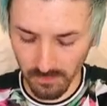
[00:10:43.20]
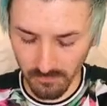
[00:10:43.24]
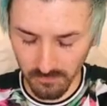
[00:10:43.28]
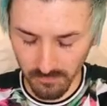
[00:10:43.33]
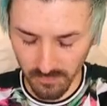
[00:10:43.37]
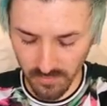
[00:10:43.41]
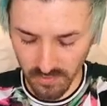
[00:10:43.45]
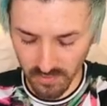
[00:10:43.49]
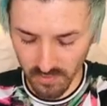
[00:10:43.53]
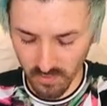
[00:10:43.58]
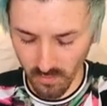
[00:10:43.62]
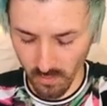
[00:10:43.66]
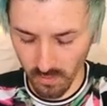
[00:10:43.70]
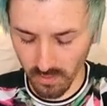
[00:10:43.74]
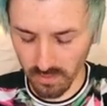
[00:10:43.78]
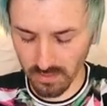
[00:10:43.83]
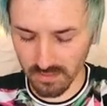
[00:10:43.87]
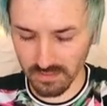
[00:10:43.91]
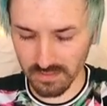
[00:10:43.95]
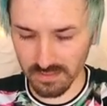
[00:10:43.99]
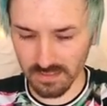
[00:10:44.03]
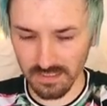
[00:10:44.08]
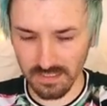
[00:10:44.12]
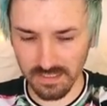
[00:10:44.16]
The finished
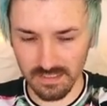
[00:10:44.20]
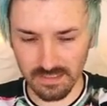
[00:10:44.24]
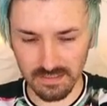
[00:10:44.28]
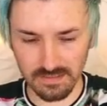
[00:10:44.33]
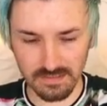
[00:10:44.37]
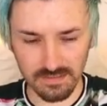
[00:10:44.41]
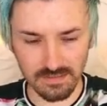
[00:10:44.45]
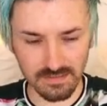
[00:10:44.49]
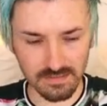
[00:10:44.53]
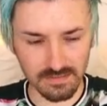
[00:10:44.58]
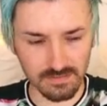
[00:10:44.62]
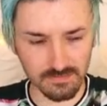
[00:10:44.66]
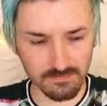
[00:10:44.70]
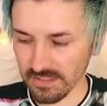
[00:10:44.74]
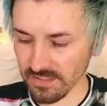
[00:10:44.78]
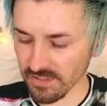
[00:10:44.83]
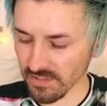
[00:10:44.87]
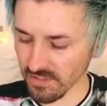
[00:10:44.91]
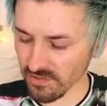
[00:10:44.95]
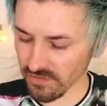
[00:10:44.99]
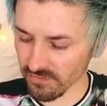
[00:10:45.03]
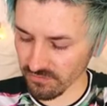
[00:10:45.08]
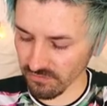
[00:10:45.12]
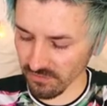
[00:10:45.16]
quality is, it's
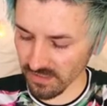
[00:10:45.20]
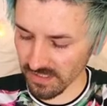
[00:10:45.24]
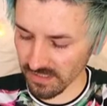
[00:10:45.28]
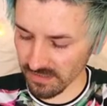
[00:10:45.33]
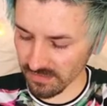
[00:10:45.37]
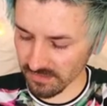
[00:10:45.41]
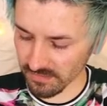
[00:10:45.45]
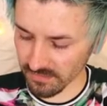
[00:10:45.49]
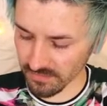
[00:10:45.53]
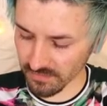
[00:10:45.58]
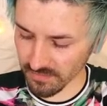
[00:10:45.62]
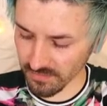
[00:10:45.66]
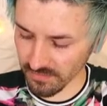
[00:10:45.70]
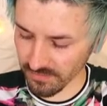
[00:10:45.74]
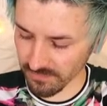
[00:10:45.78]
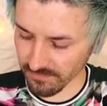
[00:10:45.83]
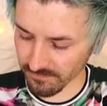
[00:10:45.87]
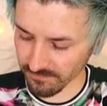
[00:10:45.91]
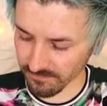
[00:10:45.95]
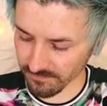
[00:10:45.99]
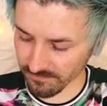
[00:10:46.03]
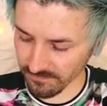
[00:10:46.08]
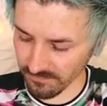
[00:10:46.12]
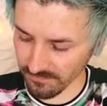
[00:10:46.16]
strange.
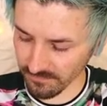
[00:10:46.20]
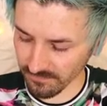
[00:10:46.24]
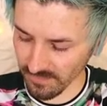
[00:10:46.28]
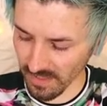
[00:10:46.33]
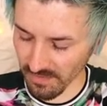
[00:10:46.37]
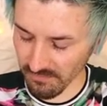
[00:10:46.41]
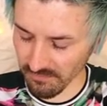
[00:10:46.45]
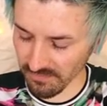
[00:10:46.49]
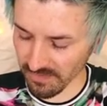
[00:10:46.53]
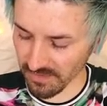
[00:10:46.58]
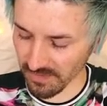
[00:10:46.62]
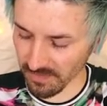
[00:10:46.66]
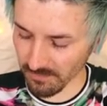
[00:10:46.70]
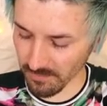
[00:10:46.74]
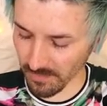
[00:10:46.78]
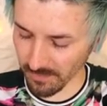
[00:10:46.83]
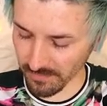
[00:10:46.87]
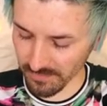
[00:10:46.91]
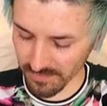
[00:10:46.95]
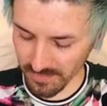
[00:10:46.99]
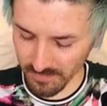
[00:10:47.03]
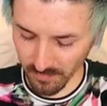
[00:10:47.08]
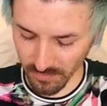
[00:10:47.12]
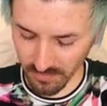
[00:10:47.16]
Everything
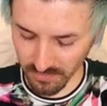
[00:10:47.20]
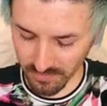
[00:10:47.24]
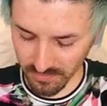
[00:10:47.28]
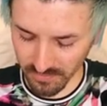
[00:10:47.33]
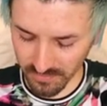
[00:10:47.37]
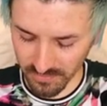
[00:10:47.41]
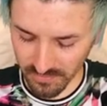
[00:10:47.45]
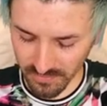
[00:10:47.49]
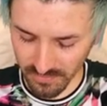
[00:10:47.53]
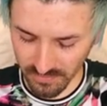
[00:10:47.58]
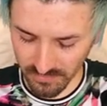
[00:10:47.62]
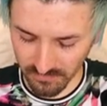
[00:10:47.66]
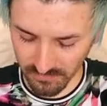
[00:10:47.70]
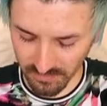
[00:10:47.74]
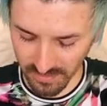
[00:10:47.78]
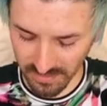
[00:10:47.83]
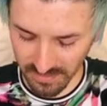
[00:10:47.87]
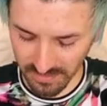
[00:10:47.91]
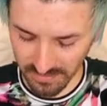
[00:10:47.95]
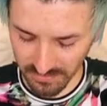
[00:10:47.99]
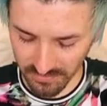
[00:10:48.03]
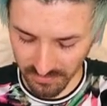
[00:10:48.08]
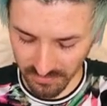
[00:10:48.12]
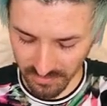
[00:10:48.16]
about this product is
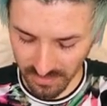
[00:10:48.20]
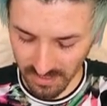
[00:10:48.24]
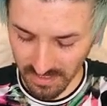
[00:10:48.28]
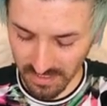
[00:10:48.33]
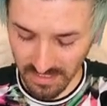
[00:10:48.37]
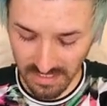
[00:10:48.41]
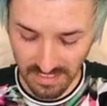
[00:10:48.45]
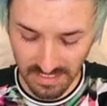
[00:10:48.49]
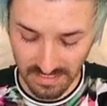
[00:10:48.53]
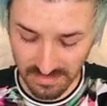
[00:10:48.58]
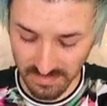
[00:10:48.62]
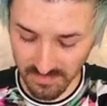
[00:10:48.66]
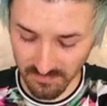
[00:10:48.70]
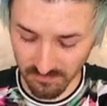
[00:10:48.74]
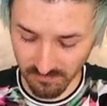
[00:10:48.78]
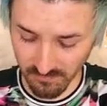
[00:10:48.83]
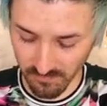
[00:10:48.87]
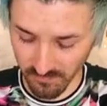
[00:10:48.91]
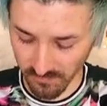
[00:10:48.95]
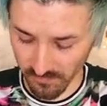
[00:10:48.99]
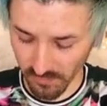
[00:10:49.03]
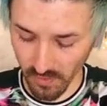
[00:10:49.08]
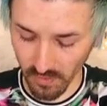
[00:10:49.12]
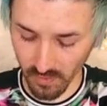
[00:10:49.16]
strange. It's
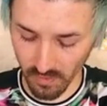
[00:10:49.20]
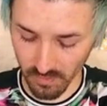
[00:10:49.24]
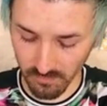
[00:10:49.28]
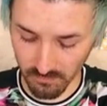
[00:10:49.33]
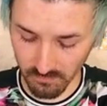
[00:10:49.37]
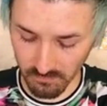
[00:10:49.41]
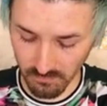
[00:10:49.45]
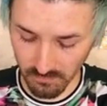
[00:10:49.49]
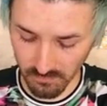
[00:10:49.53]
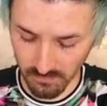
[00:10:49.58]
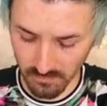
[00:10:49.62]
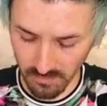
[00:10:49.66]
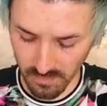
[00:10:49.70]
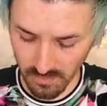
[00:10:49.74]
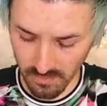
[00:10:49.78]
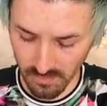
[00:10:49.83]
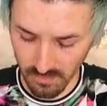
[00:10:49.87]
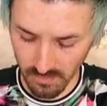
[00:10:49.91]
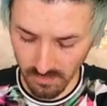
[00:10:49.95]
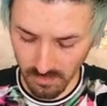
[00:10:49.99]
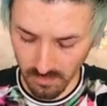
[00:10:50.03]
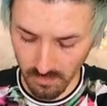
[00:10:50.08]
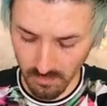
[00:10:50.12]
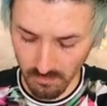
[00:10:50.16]
firm,
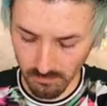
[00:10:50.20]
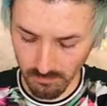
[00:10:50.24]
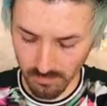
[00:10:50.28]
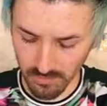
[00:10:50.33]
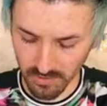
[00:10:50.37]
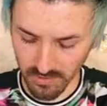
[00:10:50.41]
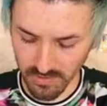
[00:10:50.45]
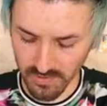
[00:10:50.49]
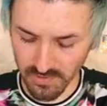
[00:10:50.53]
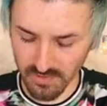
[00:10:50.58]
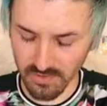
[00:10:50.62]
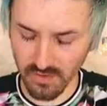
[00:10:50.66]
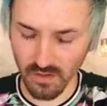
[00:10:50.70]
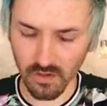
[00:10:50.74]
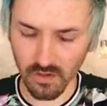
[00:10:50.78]
but it's